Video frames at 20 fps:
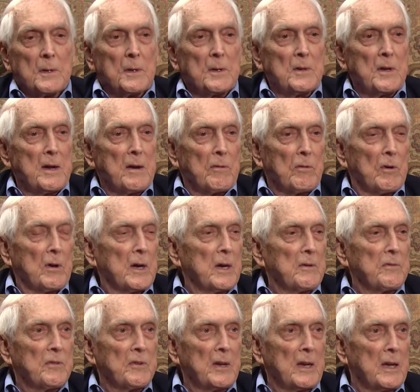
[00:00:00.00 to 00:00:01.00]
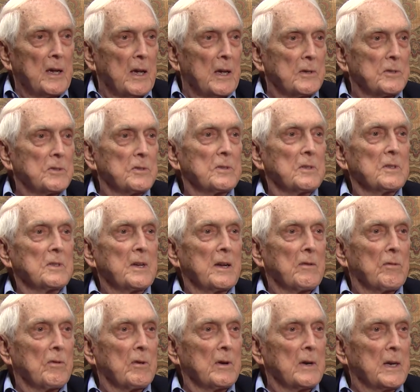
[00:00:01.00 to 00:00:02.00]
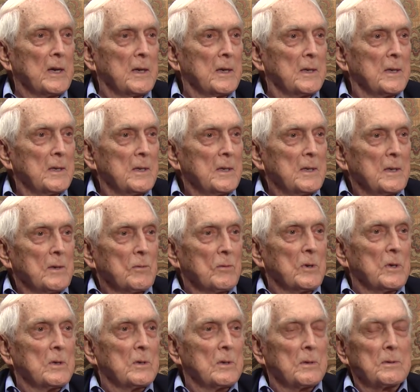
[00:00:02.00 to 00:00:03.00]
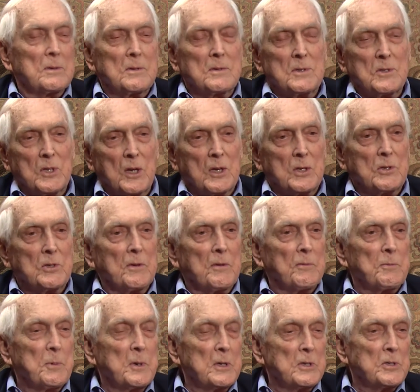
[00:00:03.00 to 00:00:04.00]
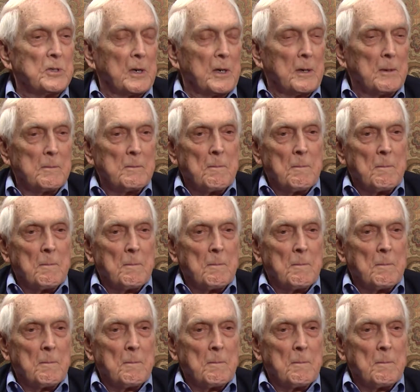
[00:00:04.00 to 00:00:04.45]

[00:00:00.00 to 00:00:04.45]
never any finesse, never any real touch of pitching?